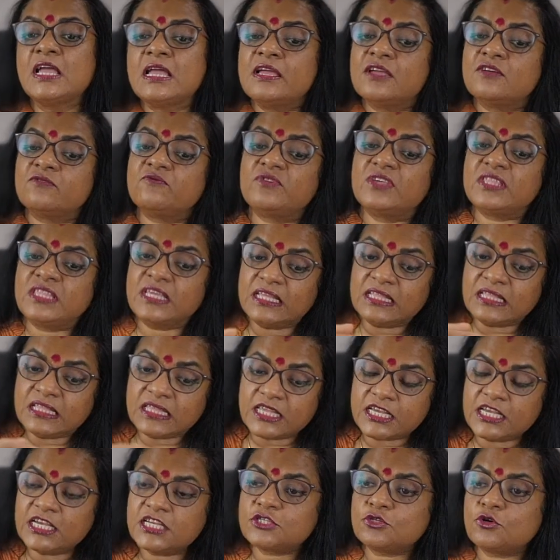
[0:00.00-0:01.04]
Within
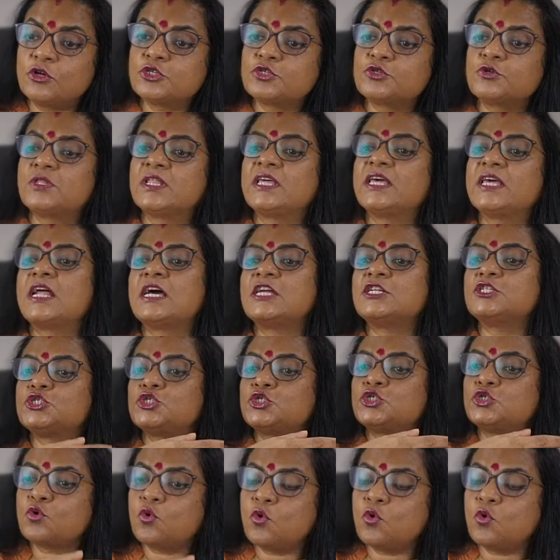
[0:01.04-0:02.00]
these also, there are so